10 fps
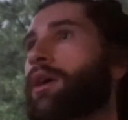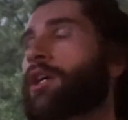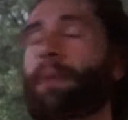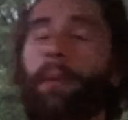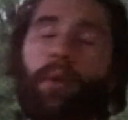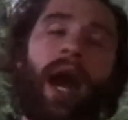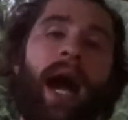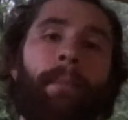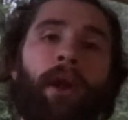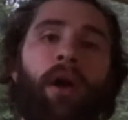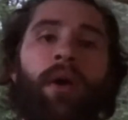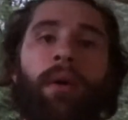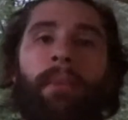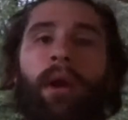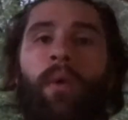There's people who
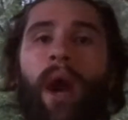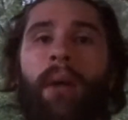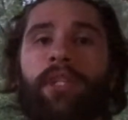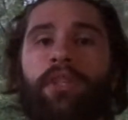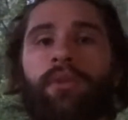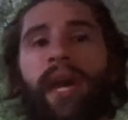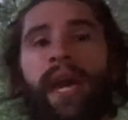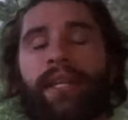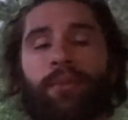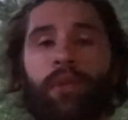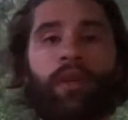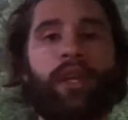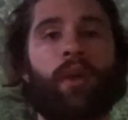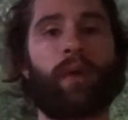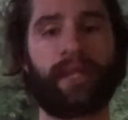eyeball, but why would you guess when you
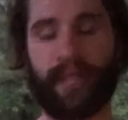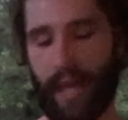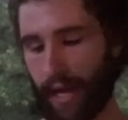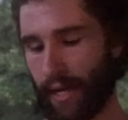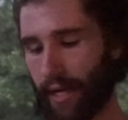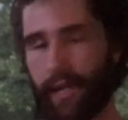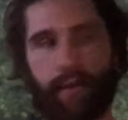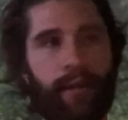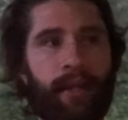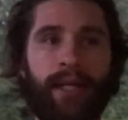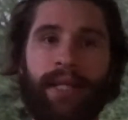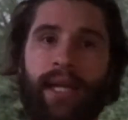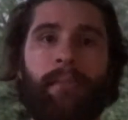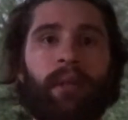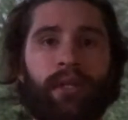can know exact? And it really doesn't take
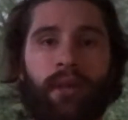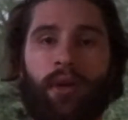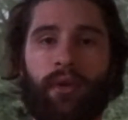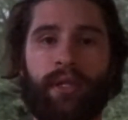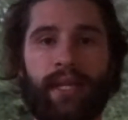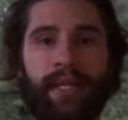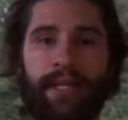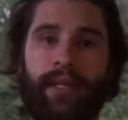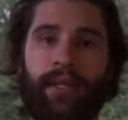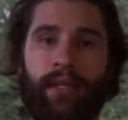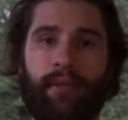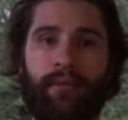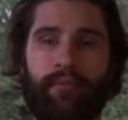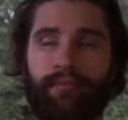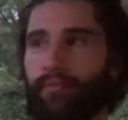that much longer. It's easy.
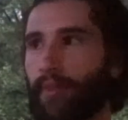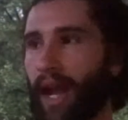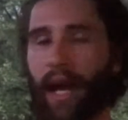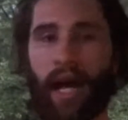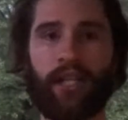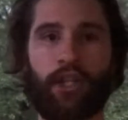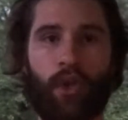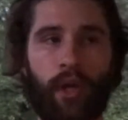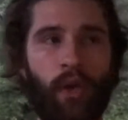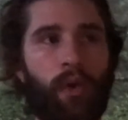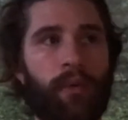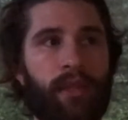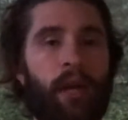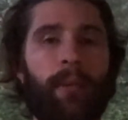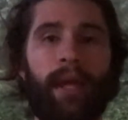I enjoy knowing what's
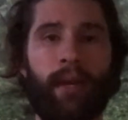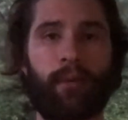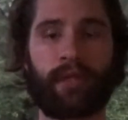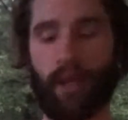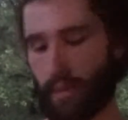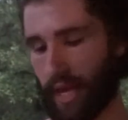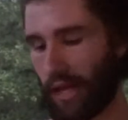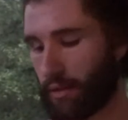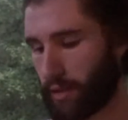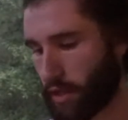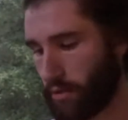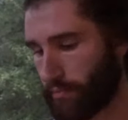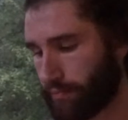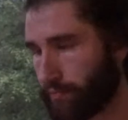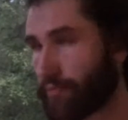coming in and what's coming out. So
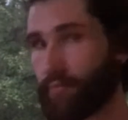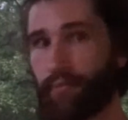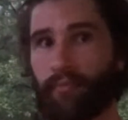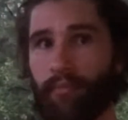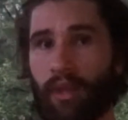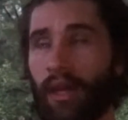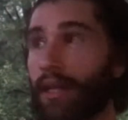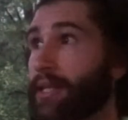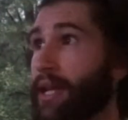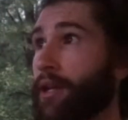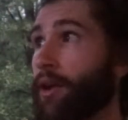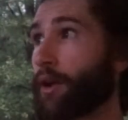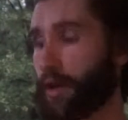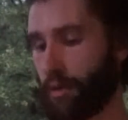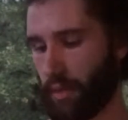it's getting
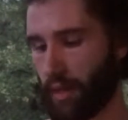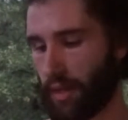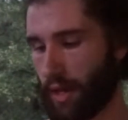dark on me.